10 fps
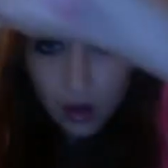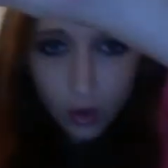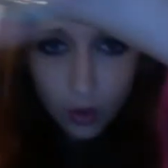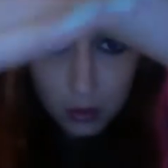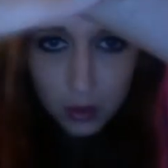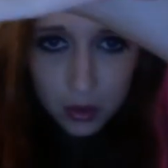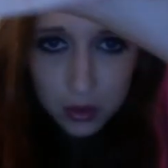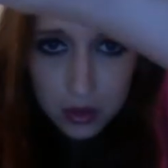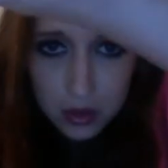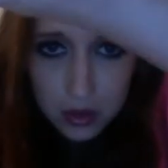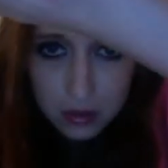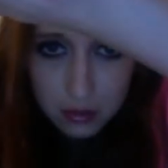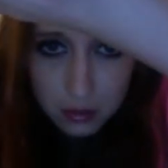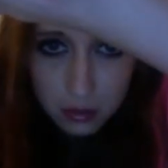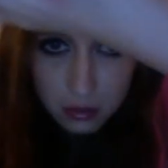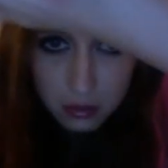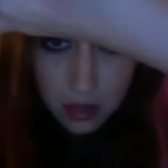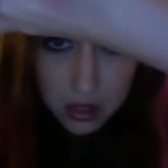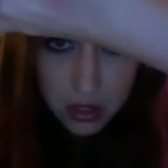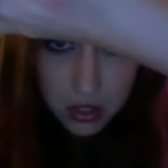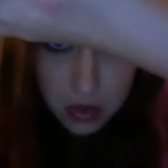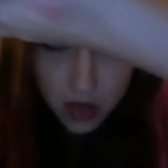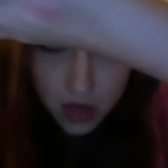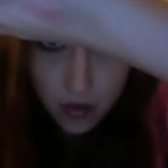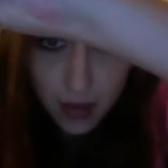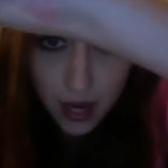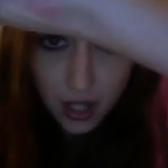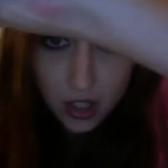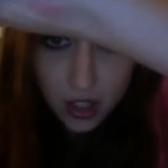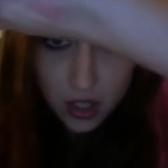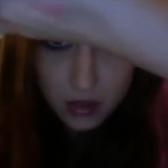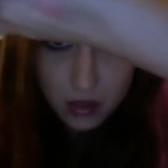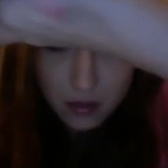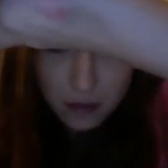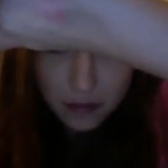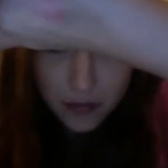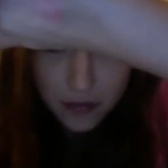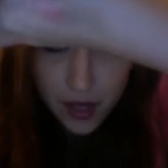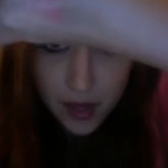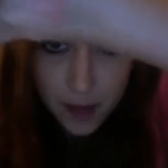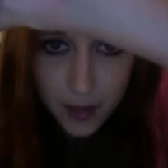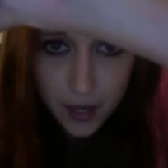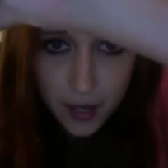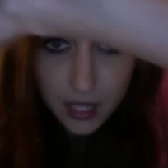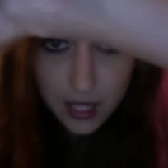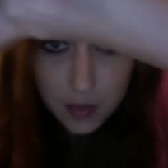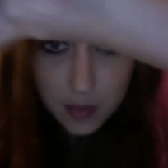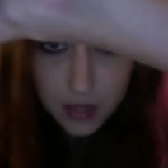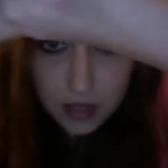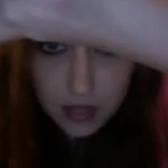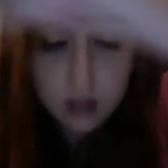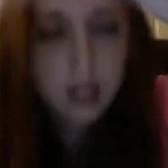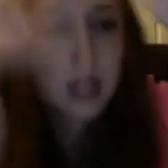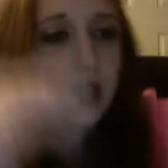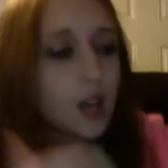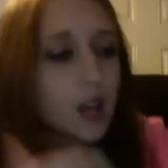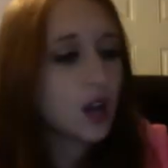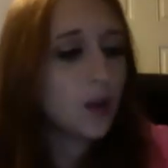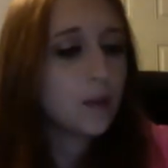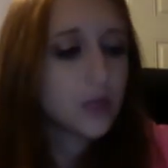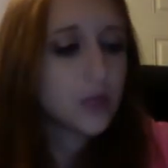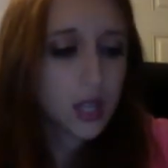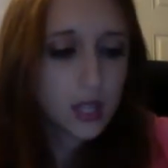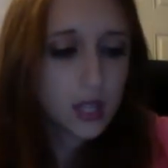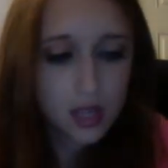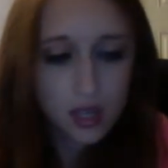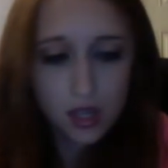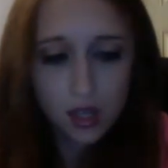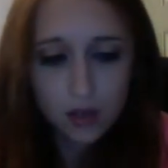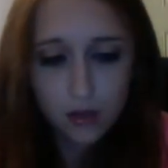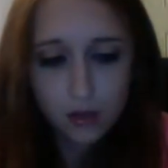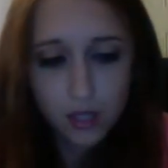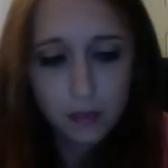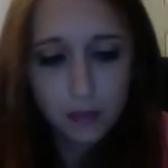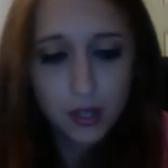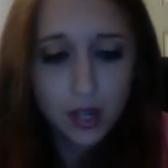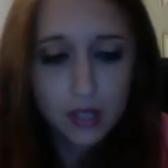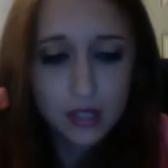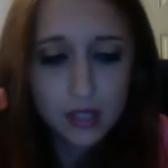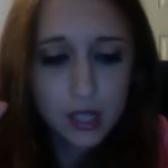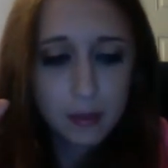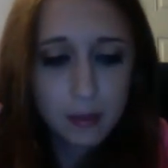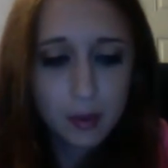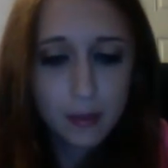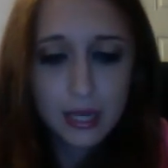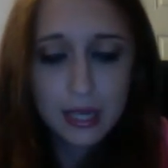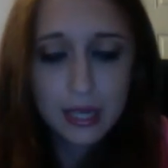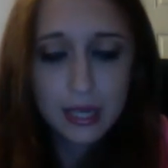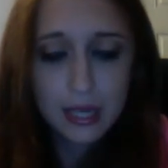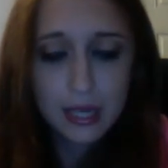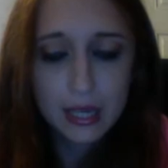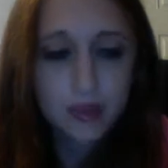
almost in two different packaging. But that's what they look like. The lip butter is a little bit more pinky toned, but